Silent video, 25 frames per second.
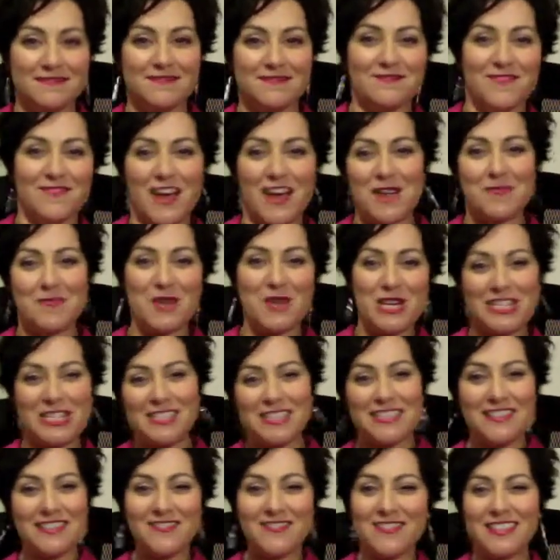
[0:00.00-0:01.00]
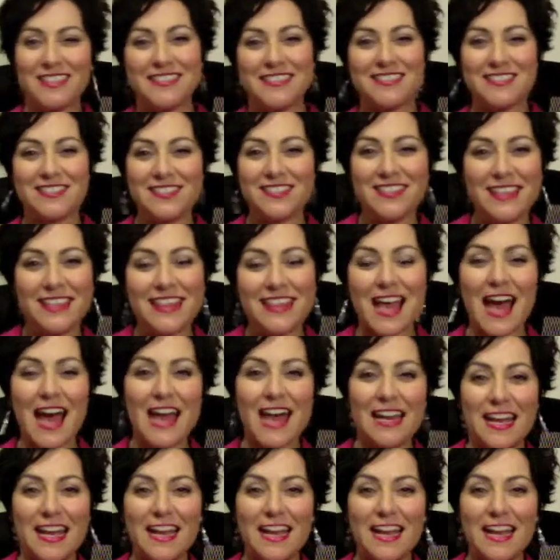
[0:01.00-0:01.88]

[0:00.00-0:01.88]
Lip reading: vibration, once you're in that